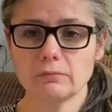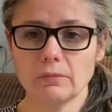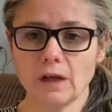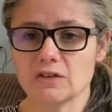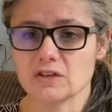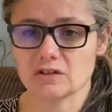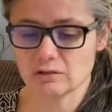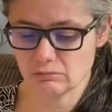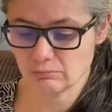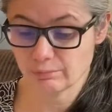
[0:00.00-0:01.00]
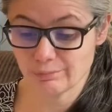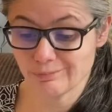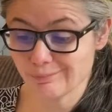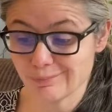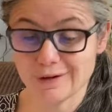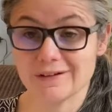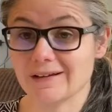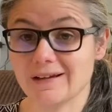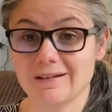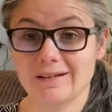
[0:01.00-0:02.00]
I just printed
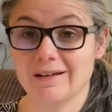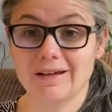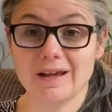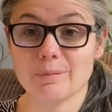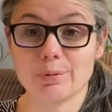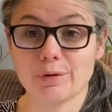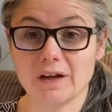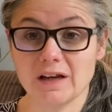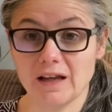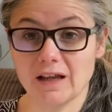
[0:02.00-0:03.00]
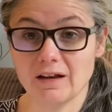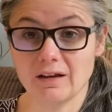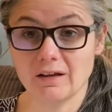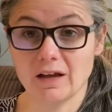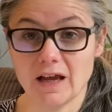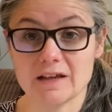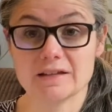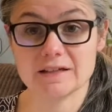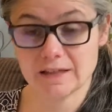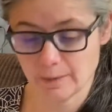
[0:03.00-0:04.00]
it and put it in as
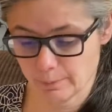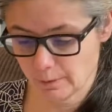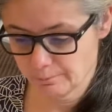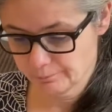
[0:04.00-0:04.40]
a sample.